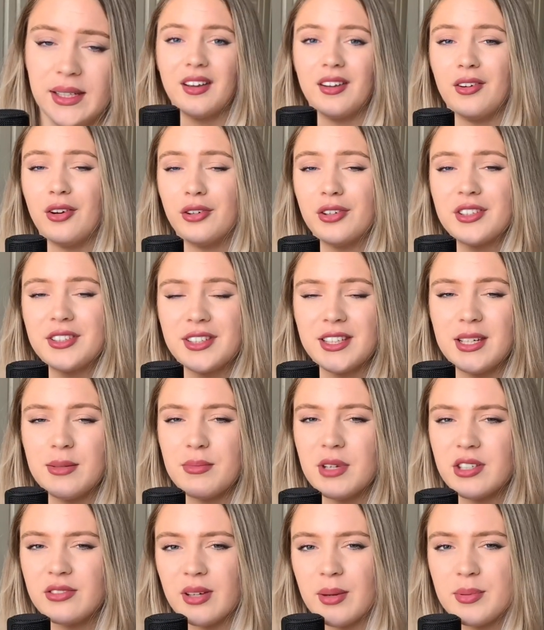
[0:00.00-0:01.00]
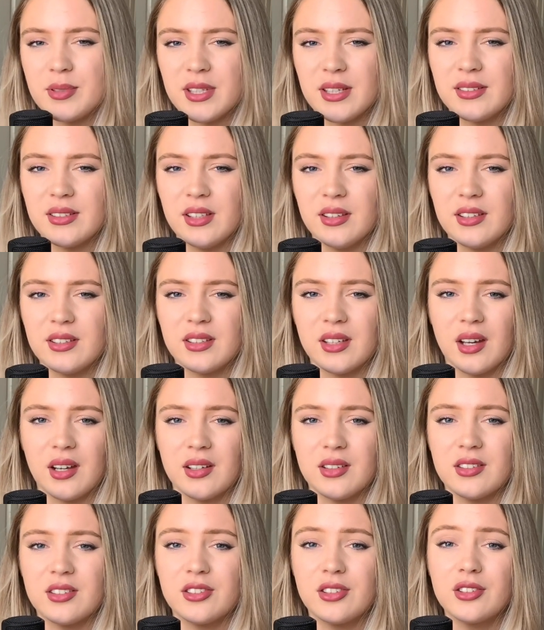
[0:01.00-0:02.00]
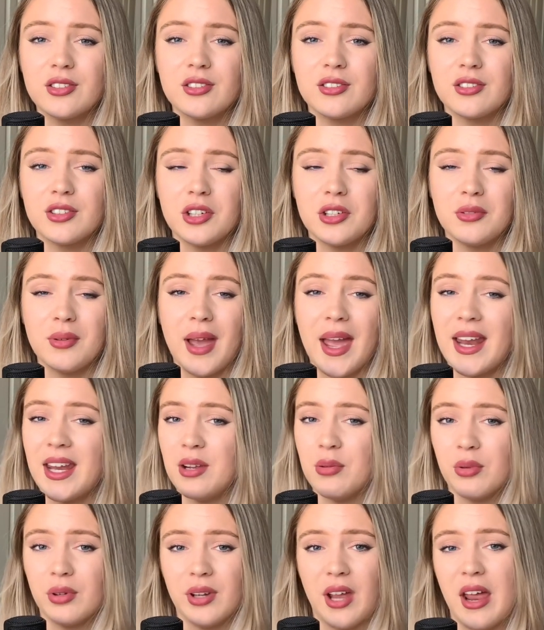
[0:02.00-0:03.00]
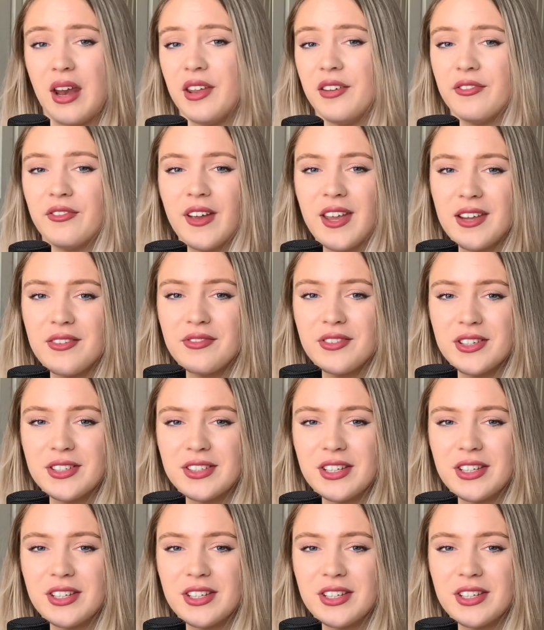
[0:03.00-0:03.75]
And honestly, misrepresenting the science doesn't do anyone any favours.